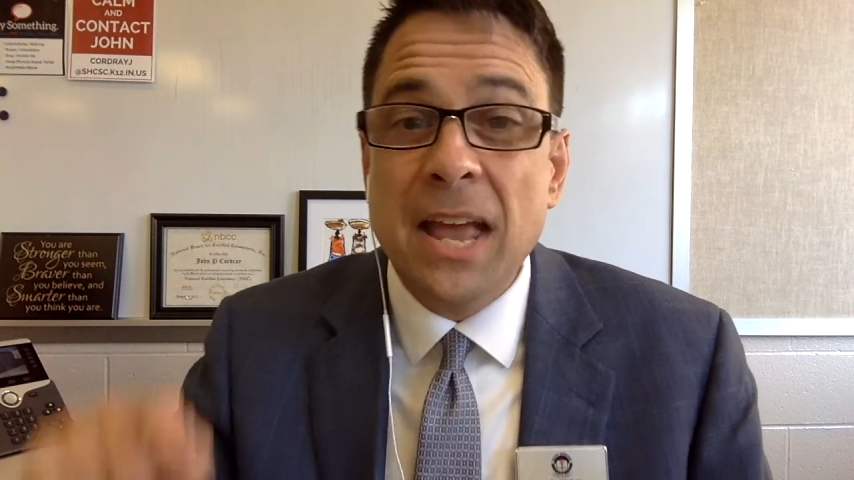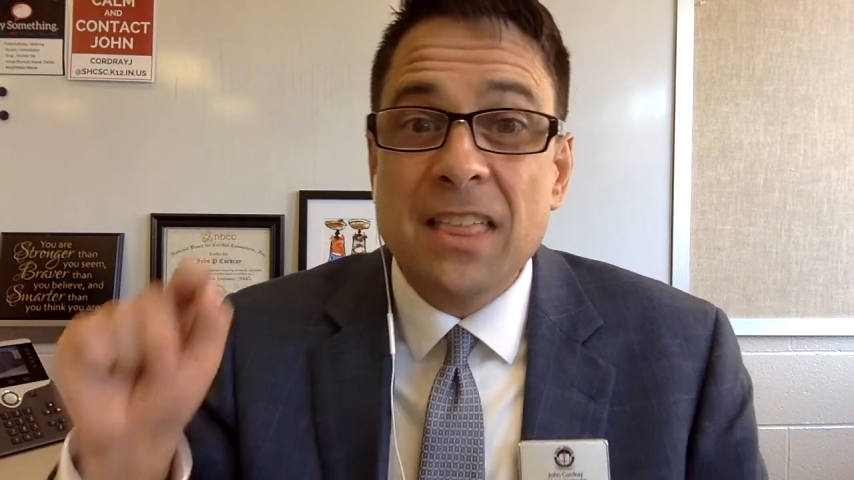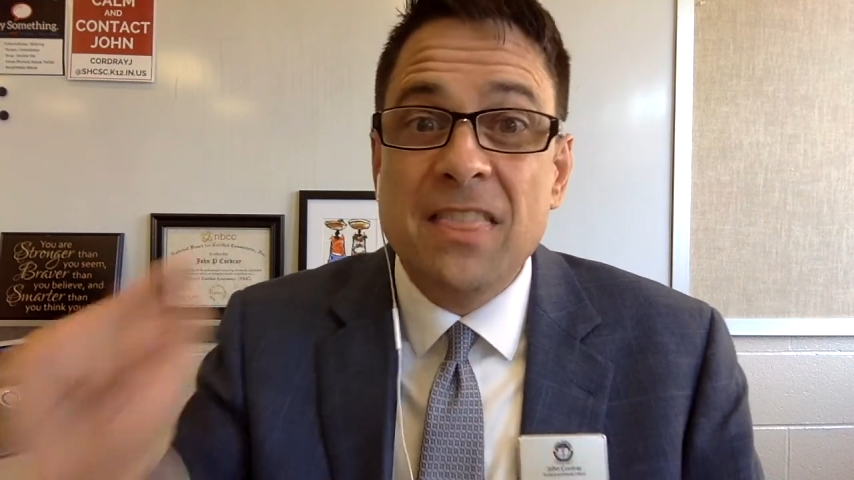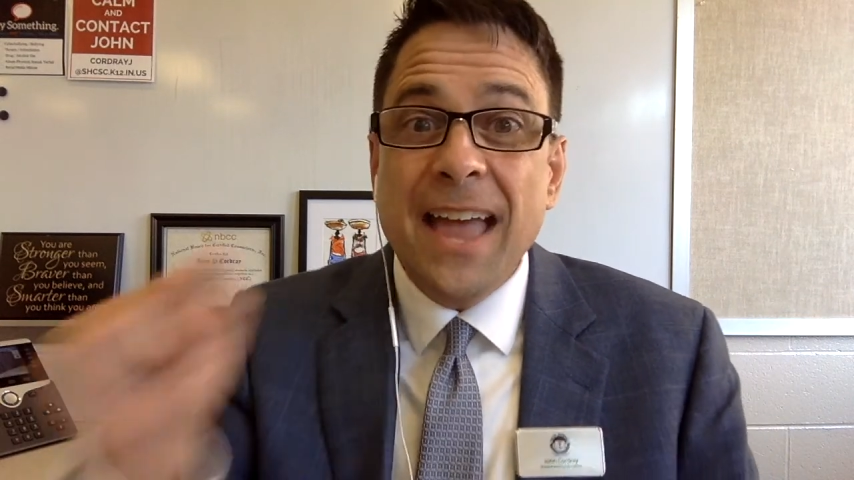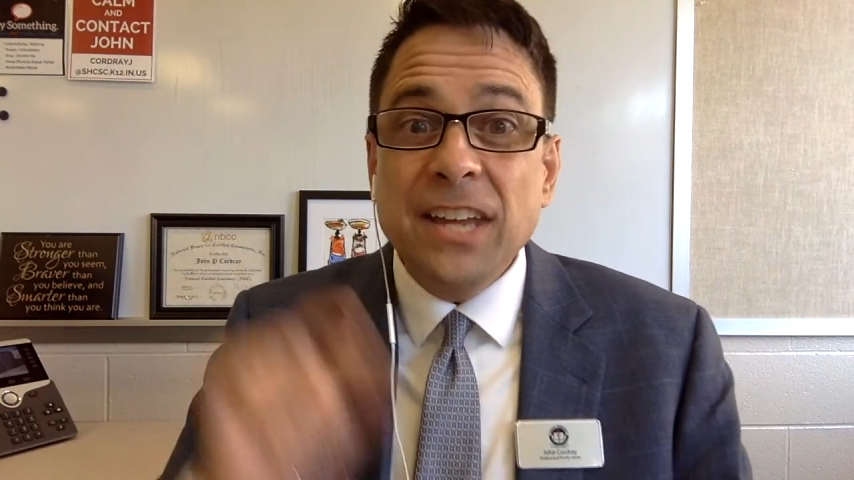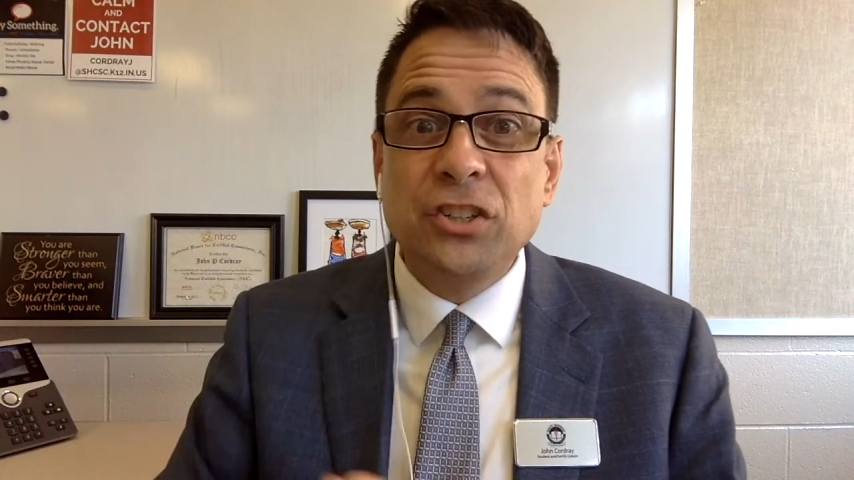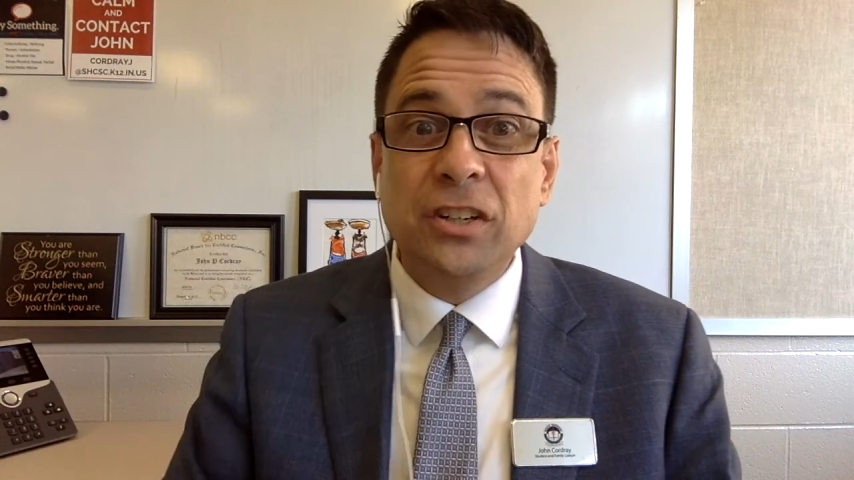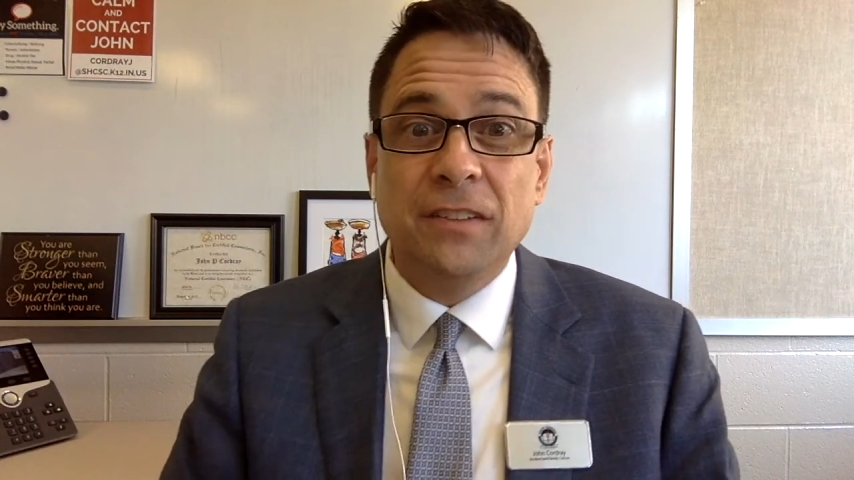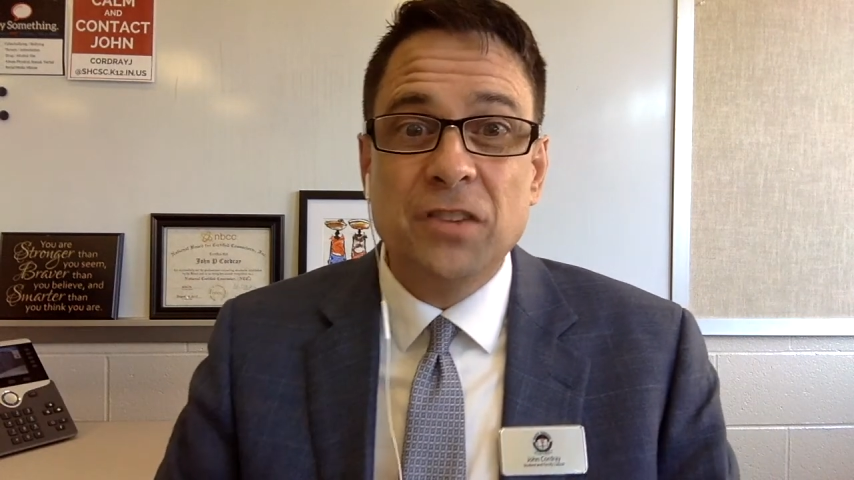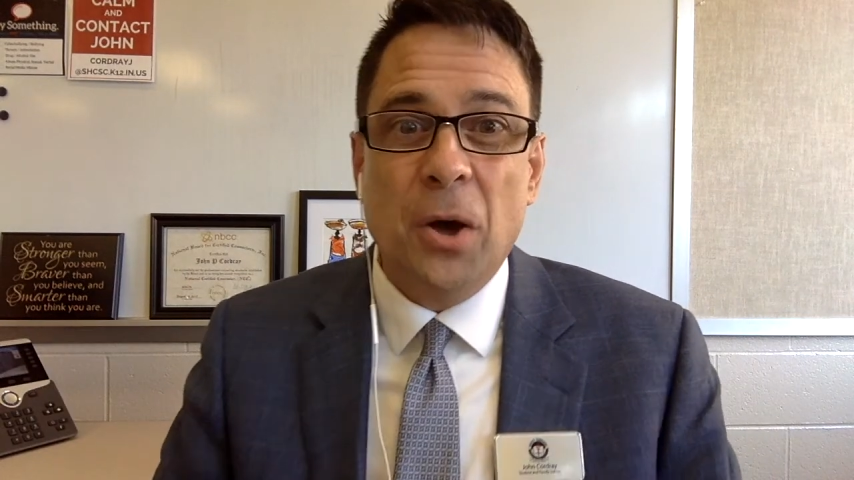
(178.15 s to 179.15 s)
They
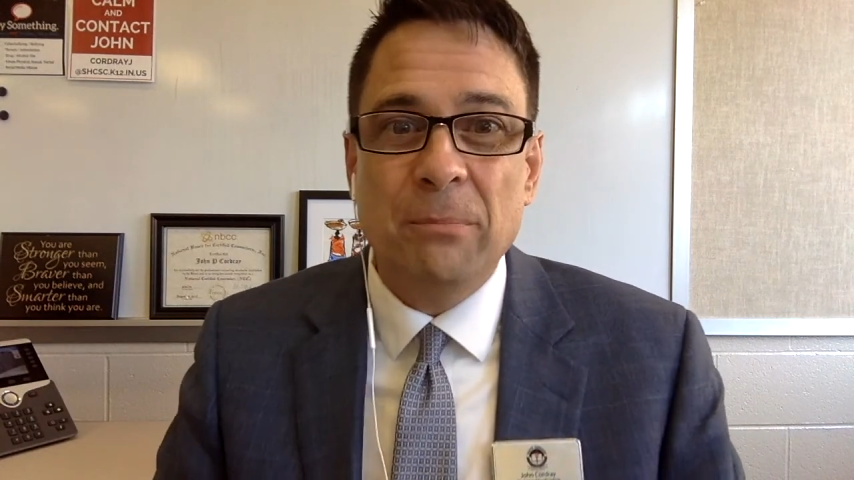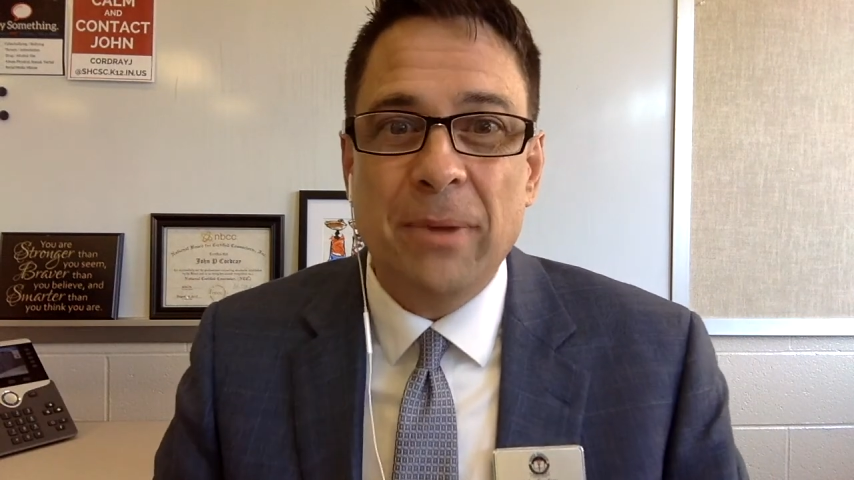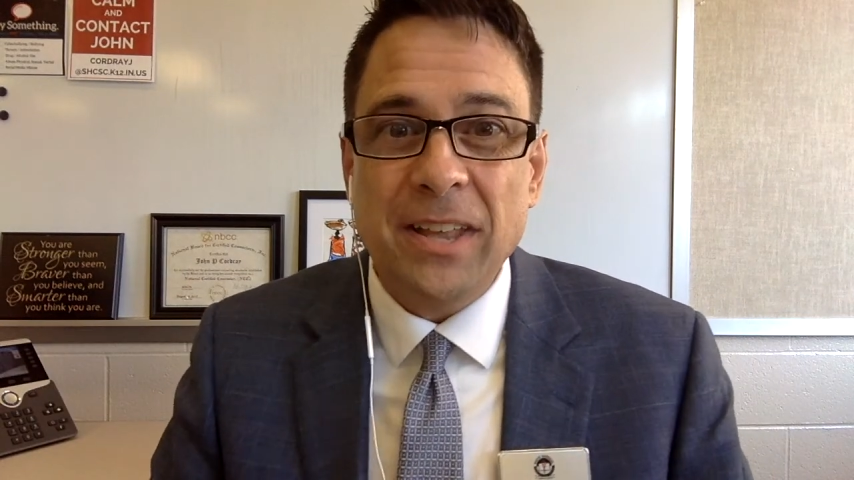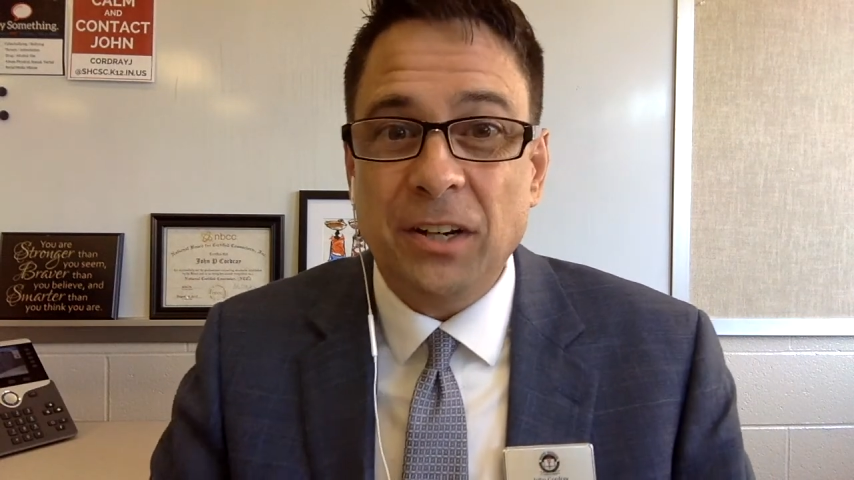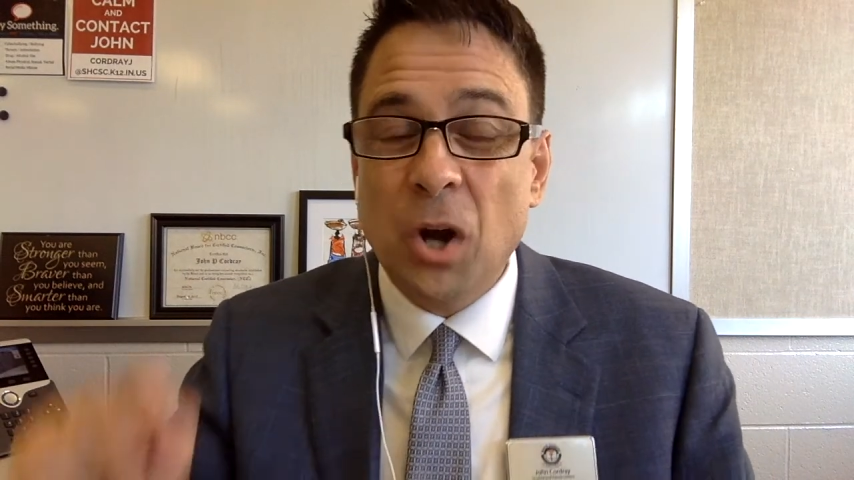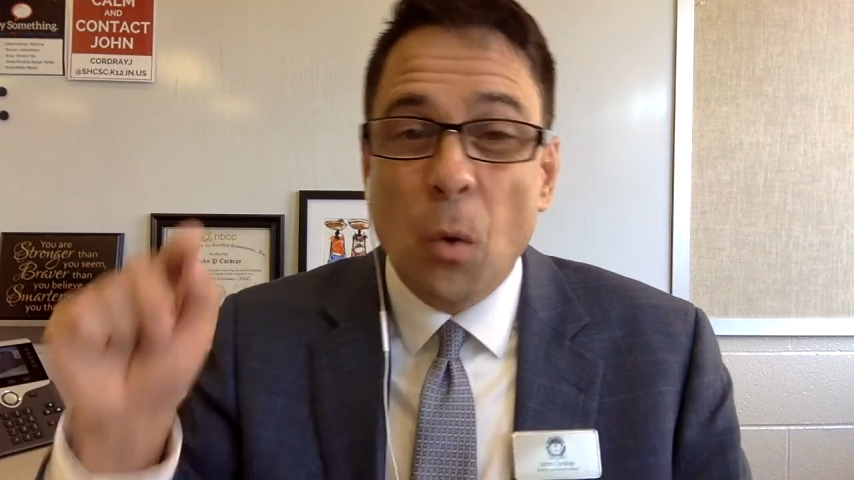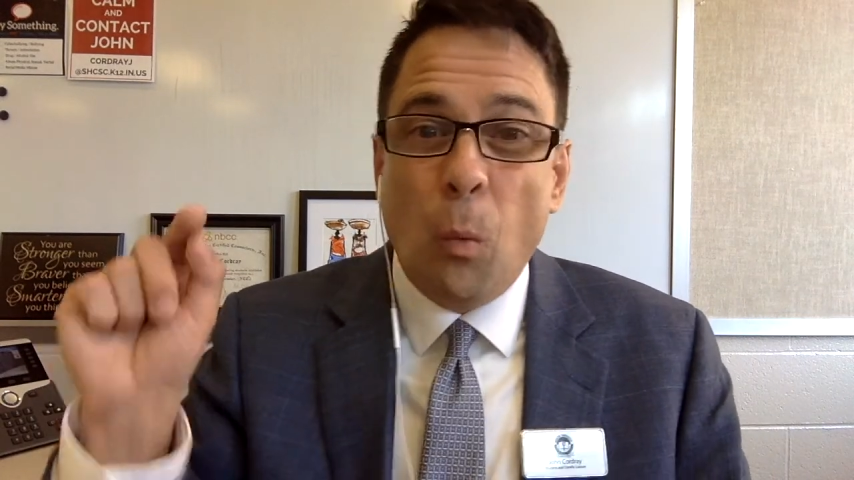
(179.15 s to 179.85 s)
should have known better.